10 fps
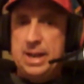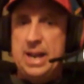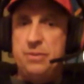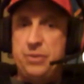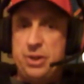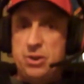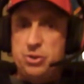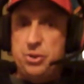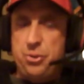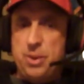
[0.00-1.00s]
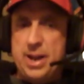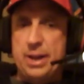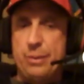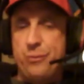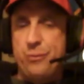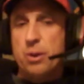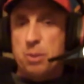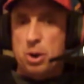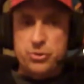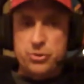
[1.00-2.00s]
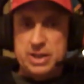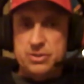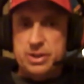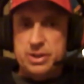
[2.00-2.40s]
and if there's a threat of football season